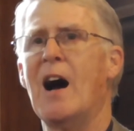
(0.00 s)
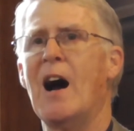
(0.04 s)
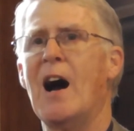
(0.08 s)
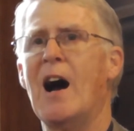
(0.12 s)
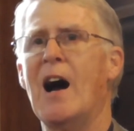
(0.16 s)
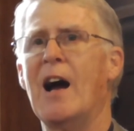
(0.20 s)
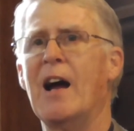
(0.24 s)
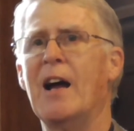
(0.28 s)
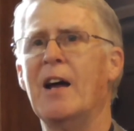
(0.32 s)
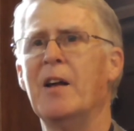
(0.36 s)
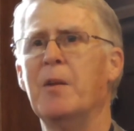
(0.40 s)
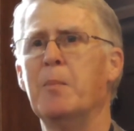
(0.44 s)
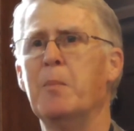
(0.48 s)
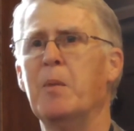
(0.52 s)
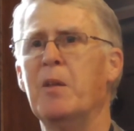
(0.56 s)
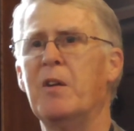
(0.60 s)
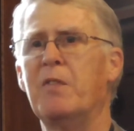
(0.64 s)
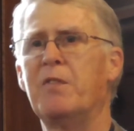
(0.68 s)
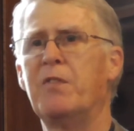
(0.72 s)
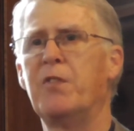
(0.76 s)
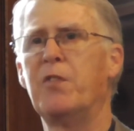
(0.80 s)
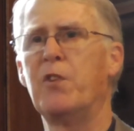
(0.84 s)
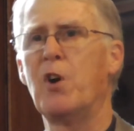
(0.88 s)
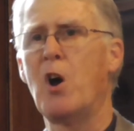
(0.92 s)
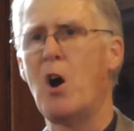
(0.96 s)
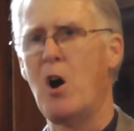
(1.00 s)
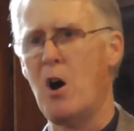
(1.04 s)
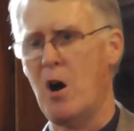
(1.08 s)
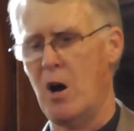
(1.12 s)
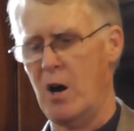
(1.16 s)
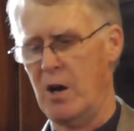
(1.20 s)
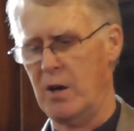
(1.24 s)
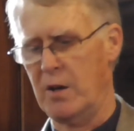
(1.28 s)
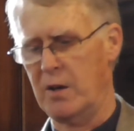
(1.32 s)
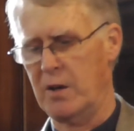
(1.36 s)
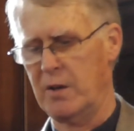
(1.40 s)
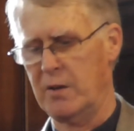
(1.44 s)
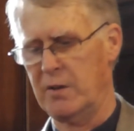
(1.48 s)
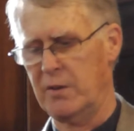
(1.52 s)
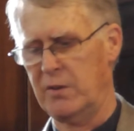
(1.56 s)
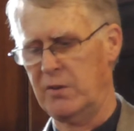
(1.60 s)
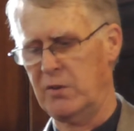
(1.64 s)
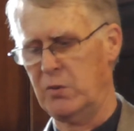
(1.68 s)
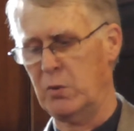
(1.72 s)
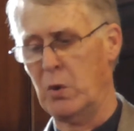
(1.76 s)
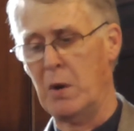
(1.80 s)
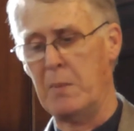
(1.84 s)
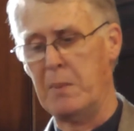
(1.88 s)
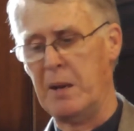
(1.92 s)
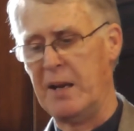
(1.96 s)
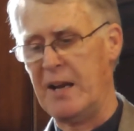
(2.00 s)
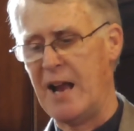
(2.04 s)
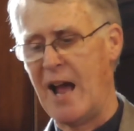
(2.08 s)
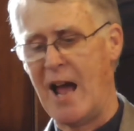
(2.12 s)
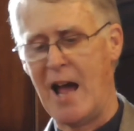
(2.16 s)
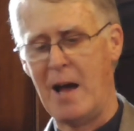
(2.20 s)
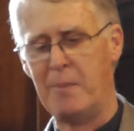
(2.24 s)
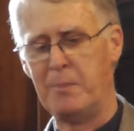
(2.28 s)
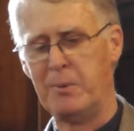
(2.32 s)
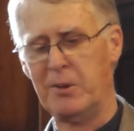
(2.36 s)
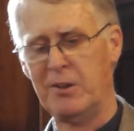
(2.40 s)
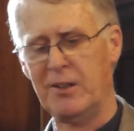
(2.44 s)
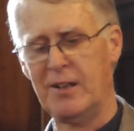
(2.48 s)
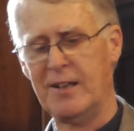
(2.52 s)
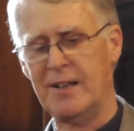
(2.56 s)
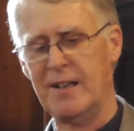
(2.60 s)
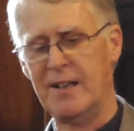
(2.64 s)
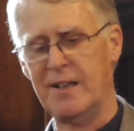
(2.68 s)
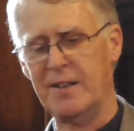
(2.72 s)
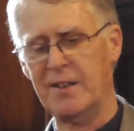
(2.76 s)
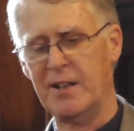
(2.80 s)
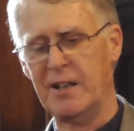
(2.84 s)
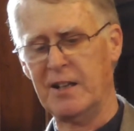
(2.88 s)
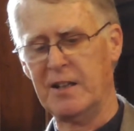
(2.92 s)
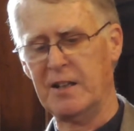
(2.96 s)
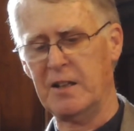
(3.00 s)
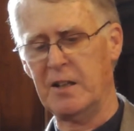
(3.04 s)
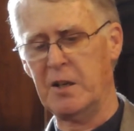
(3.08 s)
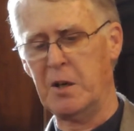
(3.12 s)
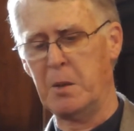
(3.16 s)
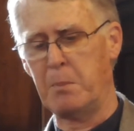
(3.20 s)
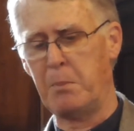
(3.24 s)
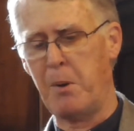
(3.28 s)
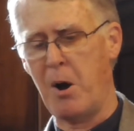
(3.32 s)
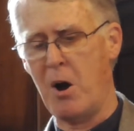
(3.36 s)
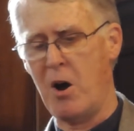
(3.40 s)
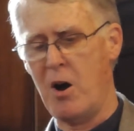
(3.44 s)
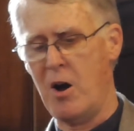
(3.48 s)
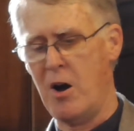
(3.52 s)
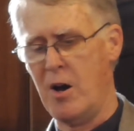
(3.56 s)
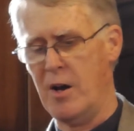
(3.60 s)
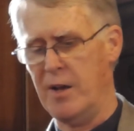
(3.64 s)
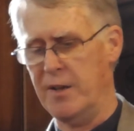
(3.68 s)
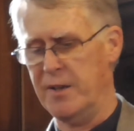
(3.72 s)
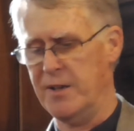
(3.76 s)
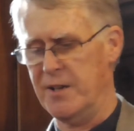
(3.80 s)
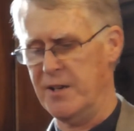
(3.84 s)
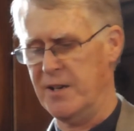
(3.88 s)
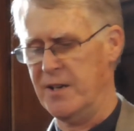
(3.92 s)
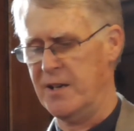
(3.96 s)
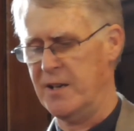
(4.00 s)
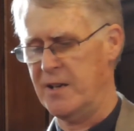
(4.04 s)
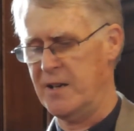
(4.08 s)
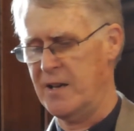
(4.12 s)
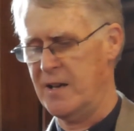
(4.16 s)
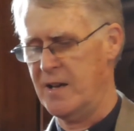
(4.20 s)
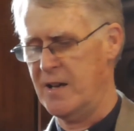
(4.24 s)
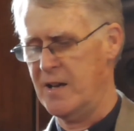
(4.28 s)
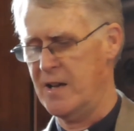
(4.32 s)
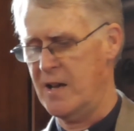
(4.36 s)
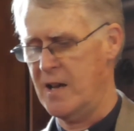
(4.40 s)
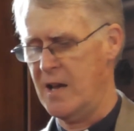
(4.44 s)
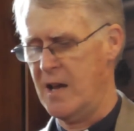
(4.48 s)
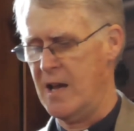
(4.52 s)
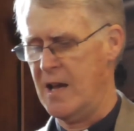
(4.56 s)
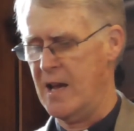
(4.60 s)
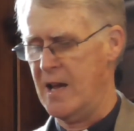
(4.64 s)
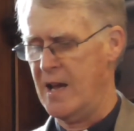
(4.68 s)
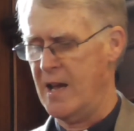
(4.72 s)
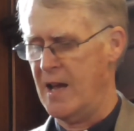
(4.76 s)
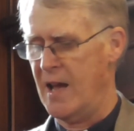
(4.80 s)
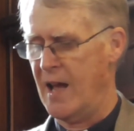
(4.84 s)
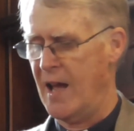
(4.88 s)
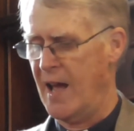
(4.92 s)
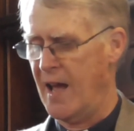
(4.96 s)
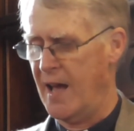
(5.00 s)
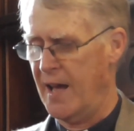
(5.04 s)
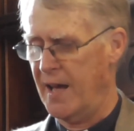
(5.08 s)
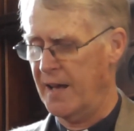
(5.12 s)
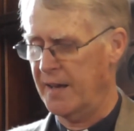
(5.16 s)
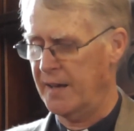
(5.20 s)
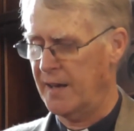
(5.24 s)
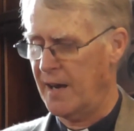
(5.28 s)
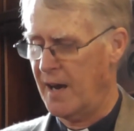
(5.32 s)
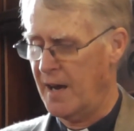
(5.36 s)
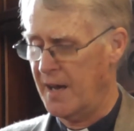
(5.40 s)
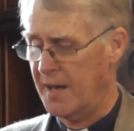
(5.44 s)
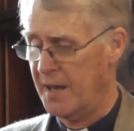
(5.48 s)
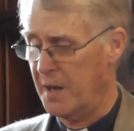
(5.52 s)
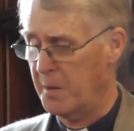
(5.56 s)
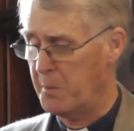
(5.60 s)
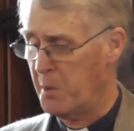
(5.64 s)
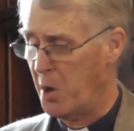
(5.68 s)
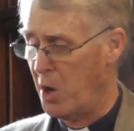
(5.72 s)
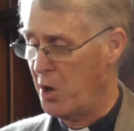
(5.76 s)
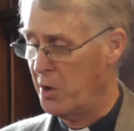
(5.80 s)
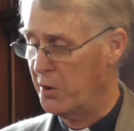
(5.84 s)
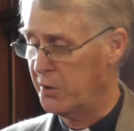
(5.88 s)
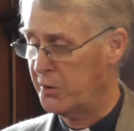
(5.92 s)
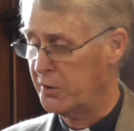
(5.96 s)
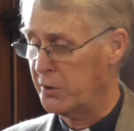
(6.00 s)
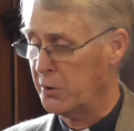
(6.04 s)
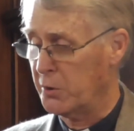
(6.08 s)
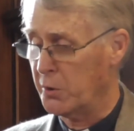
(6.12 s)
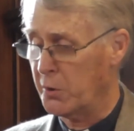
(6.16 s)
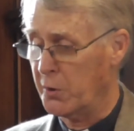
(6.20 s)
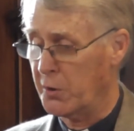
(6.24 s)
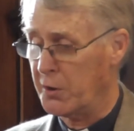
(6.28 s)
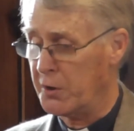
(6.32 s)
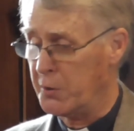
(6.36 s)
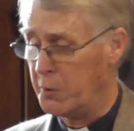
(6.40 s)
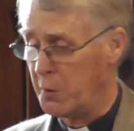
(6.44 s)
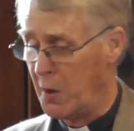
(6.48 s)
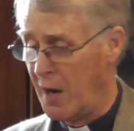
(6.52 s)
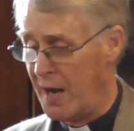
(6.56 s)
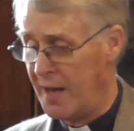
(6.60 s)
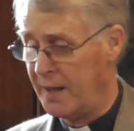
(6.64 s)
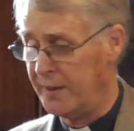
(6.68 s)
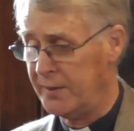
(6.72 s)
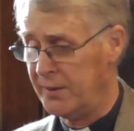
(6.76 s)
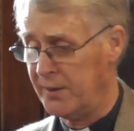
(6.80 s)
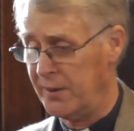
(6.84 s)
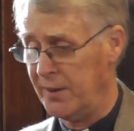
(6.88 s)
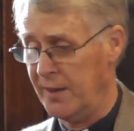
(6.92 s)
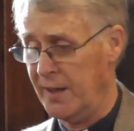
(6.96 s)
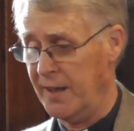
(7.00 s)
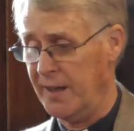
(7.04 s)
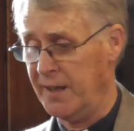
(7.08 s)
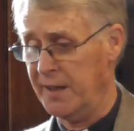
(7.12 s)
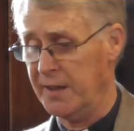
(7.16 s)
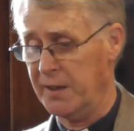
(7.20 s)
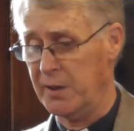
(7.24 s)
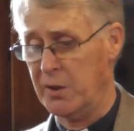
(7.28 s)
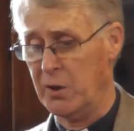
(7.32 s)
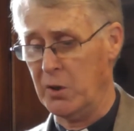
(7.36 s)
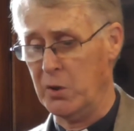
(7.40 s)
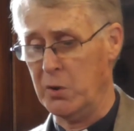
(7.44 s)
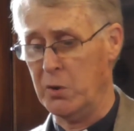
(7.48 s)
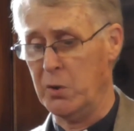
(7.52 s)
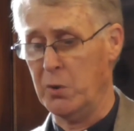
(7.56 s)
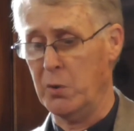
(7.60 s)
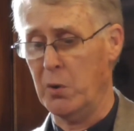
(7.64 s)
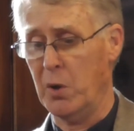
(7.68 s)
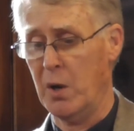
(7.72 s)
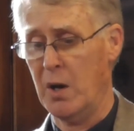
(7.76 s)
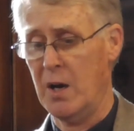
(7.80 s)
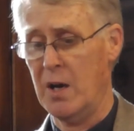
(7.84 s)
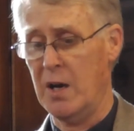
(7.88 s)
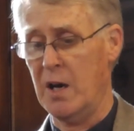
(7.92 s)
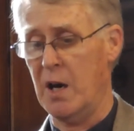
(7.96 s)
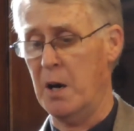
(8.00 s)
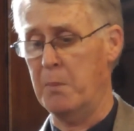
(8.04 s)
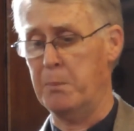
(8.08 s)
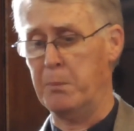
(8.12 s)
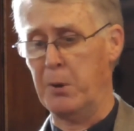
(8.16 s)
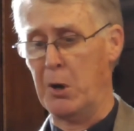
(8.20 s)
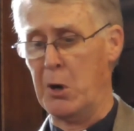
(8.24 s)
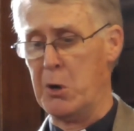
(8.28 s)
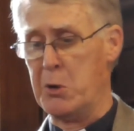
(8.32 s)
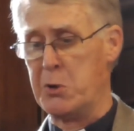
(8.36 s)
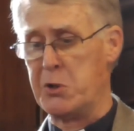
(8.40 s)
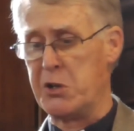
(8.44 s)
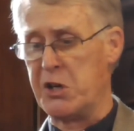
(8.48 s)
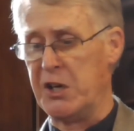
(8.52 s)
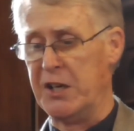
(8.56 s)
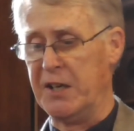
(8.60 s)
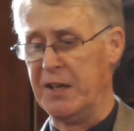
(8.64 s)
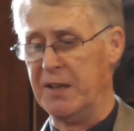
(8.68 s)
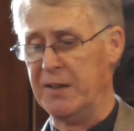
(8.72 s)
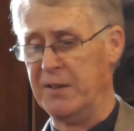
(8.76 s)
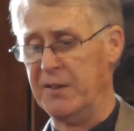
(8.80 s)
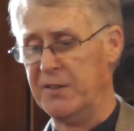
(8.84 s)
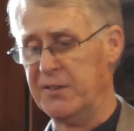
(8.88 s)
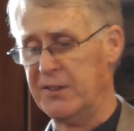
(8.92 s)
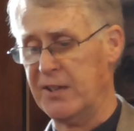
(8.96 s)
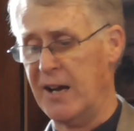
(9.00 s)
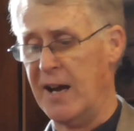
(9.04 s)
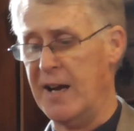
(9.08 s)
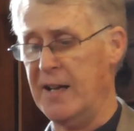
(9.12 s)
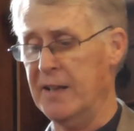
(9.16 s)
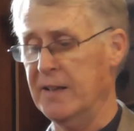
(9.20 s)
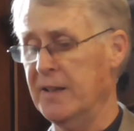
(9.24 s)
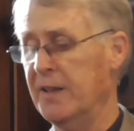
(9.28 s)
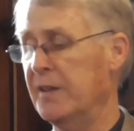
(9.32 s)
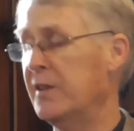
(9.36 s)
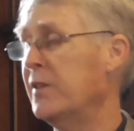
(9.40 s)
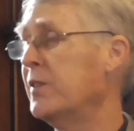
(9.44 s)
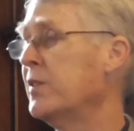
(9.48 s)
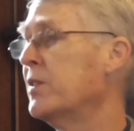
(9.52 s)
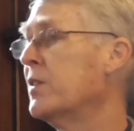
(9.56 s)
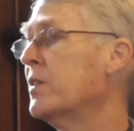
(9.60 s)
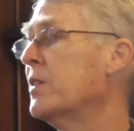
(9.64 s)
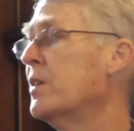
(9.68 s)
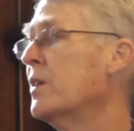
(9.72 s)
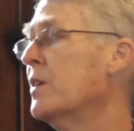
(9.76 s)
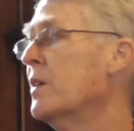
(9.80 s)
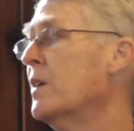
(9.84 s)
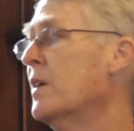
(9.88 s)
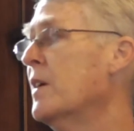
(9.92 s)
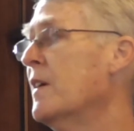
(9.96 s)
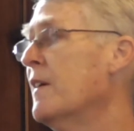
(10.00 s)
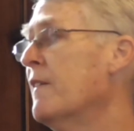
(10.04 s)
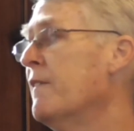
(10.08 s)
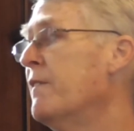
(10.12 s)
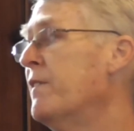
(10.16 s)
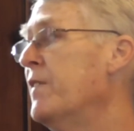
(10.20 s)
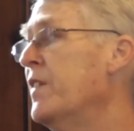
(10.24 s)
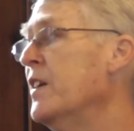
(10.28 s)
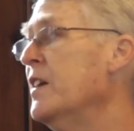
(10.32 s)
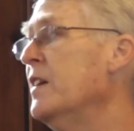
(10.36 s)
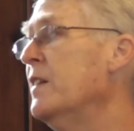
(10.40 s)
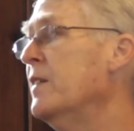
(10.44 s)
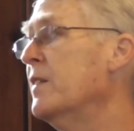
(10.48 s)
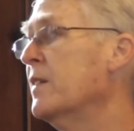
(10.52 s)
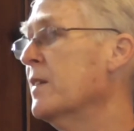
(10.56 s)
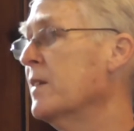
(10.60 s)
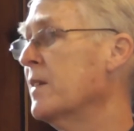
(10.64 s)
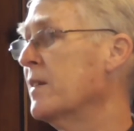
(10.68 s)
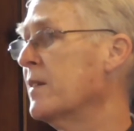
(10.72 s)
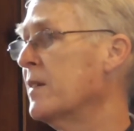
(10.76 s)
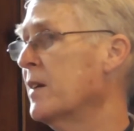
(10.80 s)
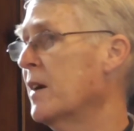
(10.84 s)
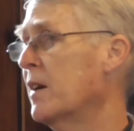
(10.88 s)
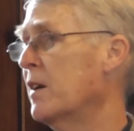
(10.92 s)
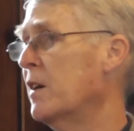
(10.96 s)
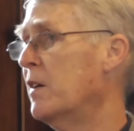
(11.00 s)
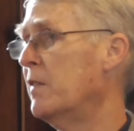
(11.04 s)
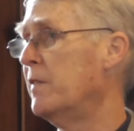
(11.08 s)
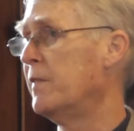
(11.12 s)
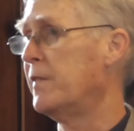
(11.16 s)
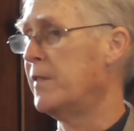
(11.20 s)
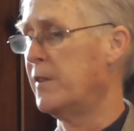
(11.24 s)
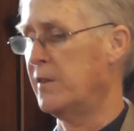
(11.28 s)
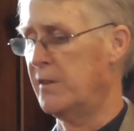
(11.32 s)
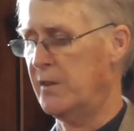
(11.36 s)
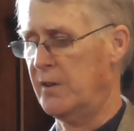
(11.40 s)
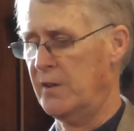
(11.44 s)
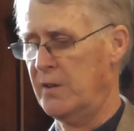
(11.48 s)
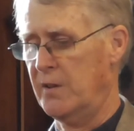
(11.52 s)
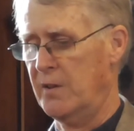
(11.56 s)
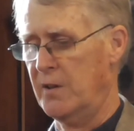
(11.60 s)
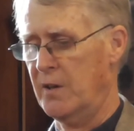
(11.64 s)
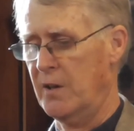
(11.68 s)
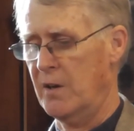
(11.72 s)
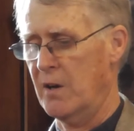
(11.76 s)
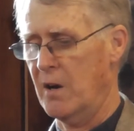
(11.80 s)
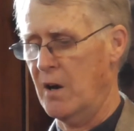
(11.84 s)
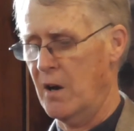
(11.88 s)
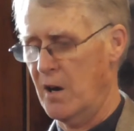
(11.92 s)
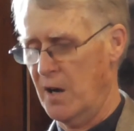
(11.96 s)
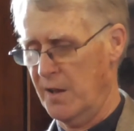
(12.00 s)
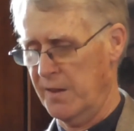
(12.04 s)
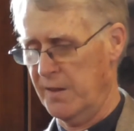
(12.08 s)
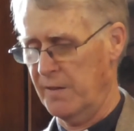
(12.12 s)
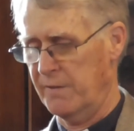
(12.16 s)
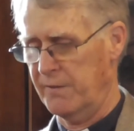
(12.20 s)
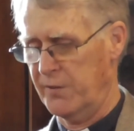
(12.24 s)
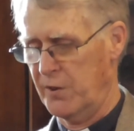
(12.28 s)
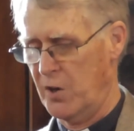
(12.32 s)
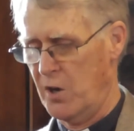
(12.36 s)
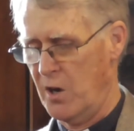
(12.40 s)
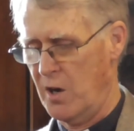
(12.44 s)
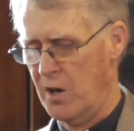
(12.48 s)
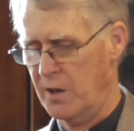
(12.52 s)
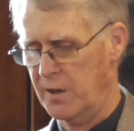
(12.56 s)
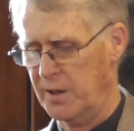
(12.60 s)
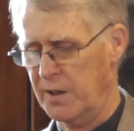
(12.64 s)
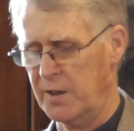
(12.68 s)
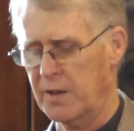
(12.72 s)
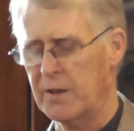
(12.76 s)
I am the frog swimming happily in the clear pond, and I am also the grass snake who, approaching in silence, feeds itself on the frog.